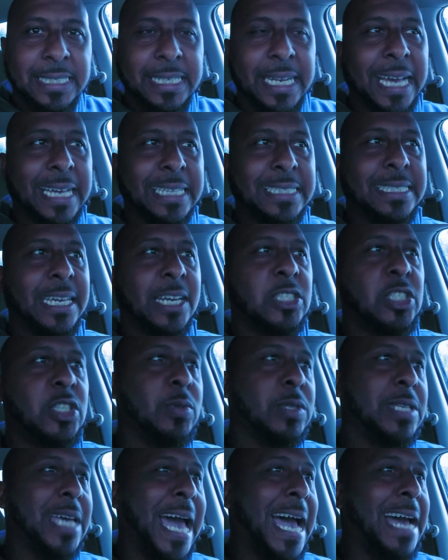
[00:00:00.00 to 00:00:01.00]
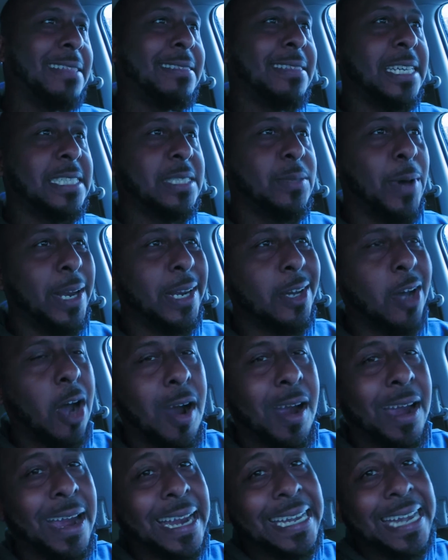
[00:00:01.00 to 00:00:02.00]
and I could tell she was hiding things about the
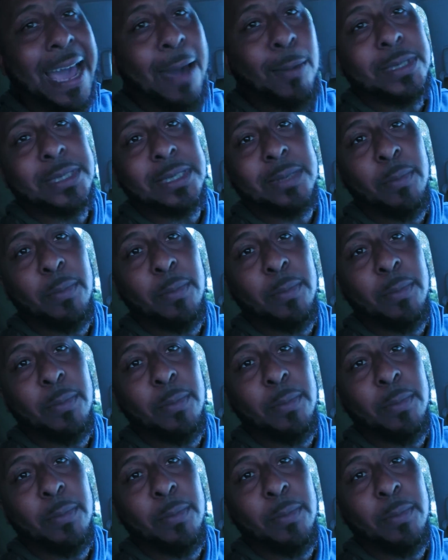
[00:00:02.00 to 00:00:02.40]
car, and that was even